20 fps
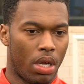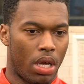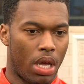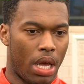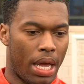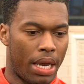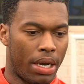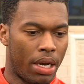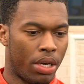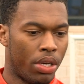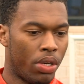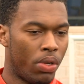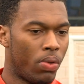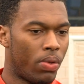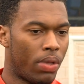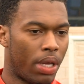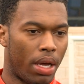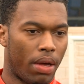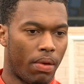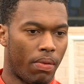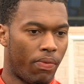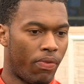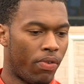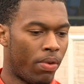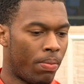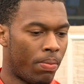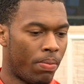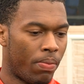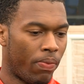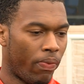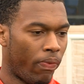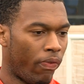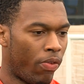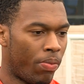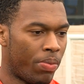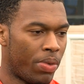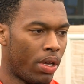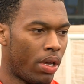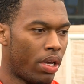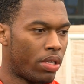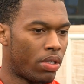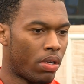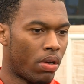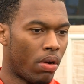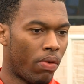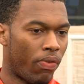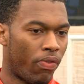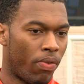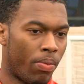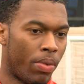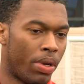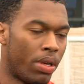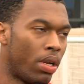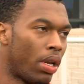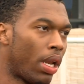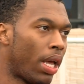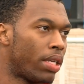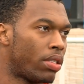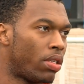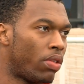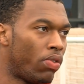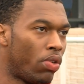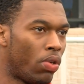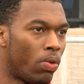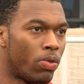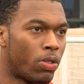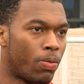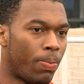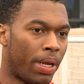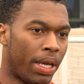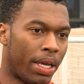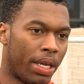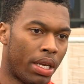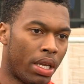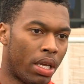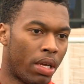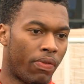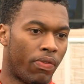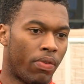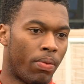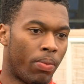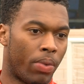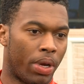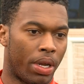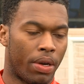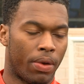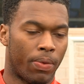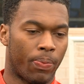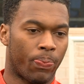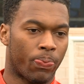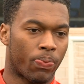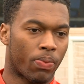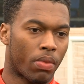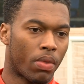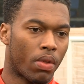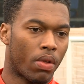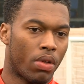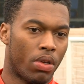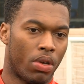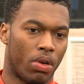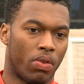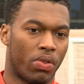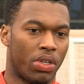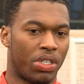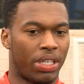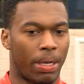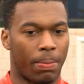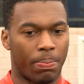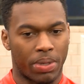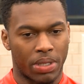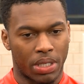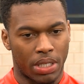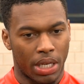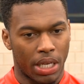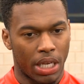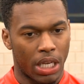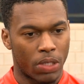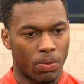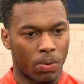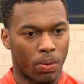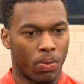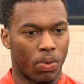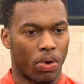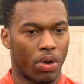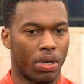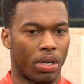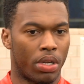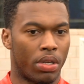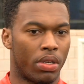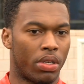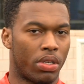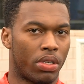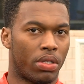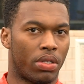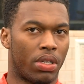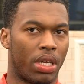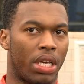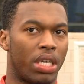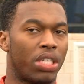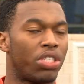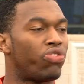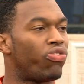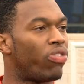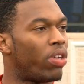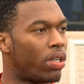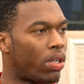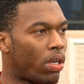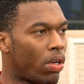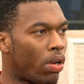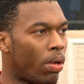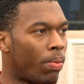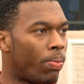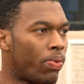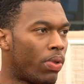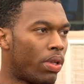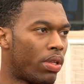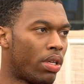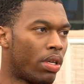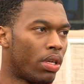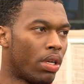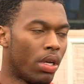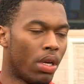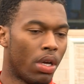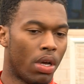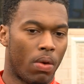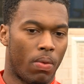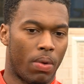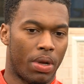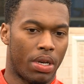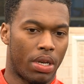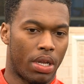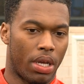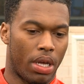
And I knew that from years ago, from when the likes of you was playing here, from when, you know, the Champions Leagues were won, and the history of the club, when